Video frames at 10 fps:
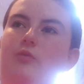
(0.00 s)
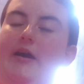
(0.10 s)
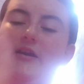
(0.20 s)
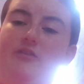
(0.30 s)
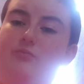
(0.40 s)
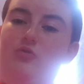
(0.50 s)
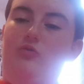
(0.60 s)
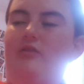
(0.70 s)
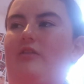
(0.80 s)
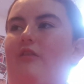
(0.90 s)
where his pool
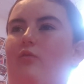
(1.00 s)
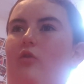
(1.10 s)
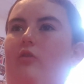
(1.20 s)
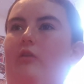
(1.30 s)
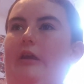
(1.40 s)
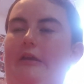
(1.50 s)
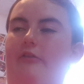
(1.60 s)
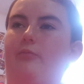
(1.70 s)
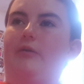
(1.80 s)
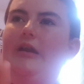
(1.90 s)
and stuff
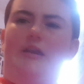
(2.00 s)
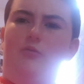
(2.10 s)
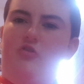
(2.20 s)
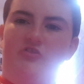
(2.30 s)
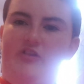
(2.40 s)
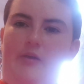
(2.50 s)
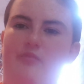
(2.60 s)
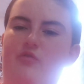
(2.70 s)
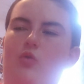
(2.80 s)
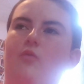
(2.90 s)
is, but it wasn't there
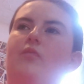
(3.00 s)
before.